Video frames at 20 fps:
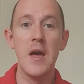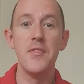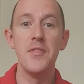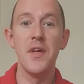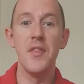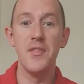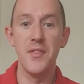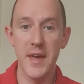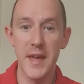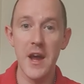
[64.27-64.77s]

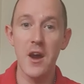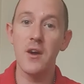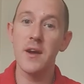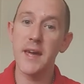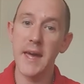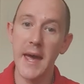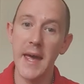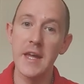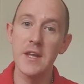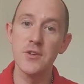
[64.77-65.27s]
then they are
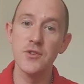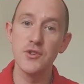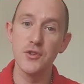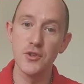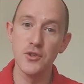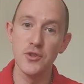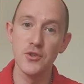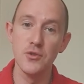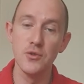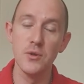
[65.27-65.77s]
kind to
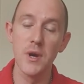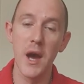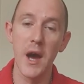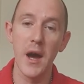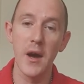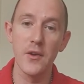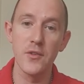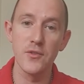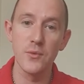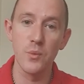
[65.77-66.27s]
you
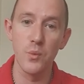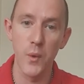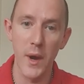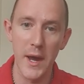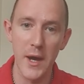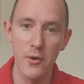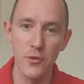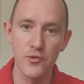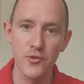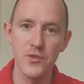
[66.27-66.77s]
as
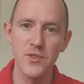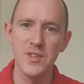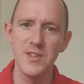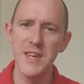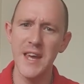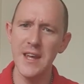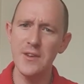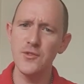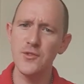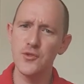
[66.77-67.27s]
well. So
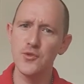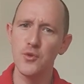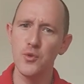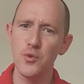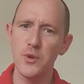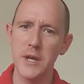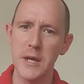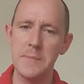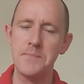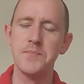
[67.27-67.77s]
today's
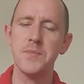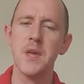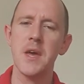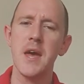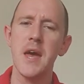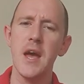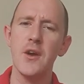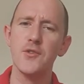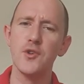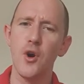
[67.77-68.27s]
story
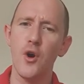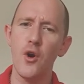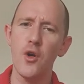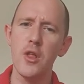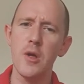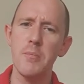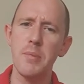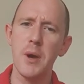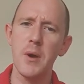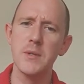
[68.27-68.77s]
is all
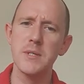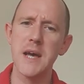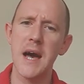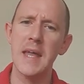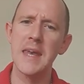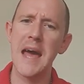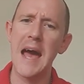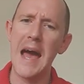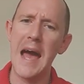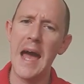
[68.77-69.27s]
about
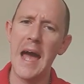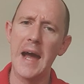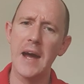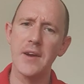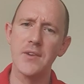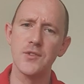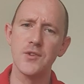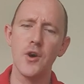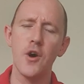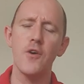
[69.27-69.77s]
an
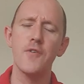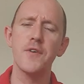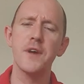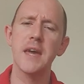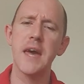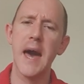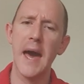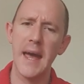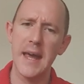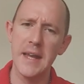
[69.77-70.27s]
act of
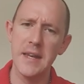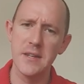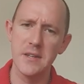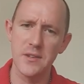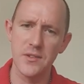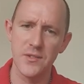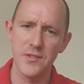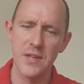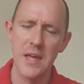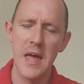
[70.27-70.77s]

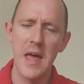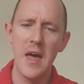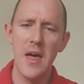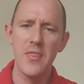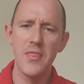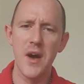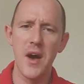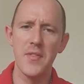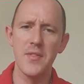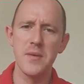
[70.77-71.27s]
kindness
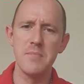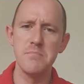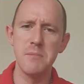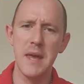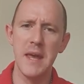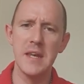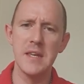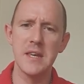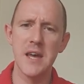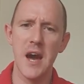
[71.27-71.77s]
that the
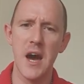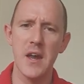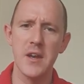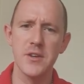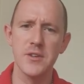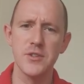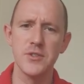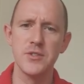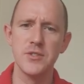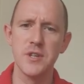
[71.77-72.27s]
main
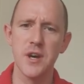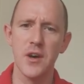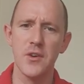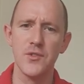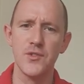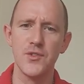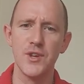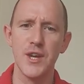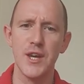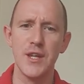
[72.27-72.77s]
character
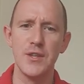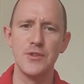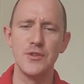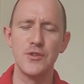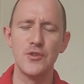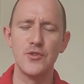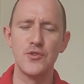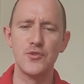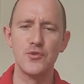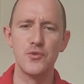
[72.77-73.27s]
does in the
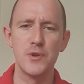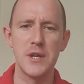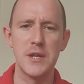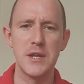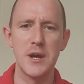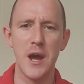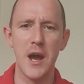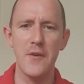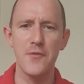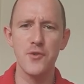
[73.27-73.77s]
story.
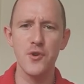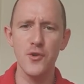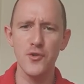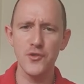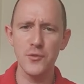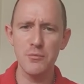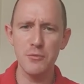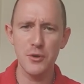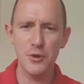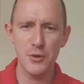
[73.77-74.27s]
Now, I've got
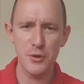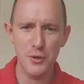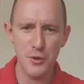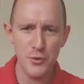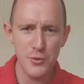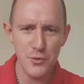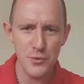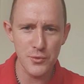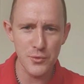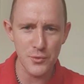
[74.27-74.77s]
some
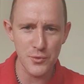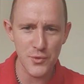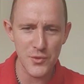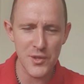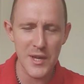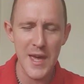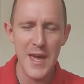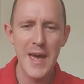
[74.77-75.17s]
clues